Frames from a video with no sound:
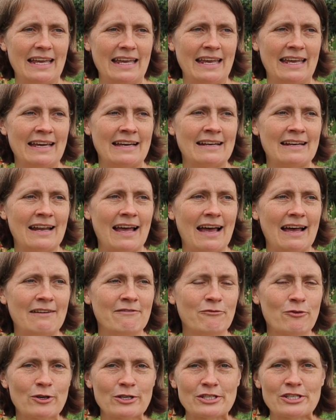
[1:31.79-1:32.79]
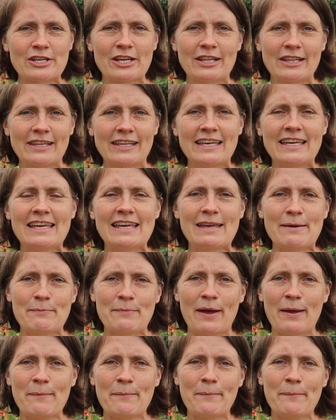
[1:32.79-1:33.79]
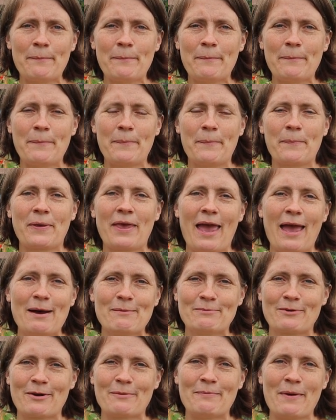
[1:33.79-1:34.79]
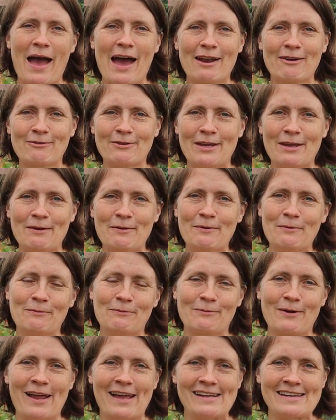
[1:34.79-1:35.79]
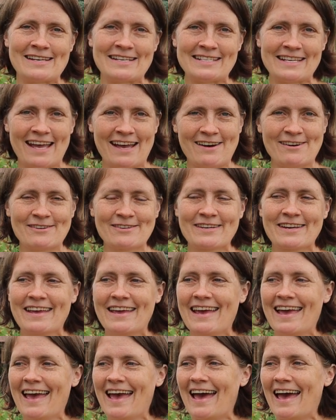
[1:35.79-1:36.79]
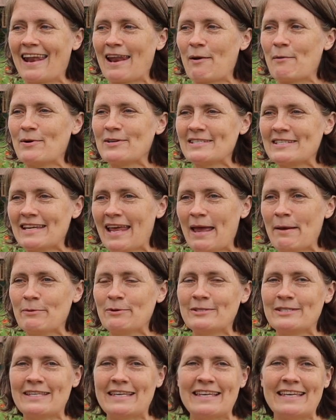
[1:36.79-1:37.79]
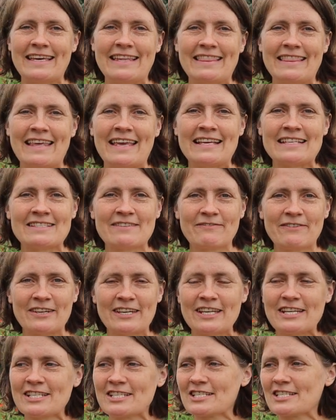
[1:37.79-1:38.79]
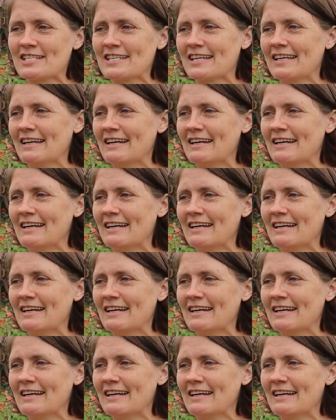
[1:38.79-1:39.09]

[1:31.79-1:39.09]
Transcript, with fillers: and unfortunately my camera battery ran down and I wasn't able to get things finished.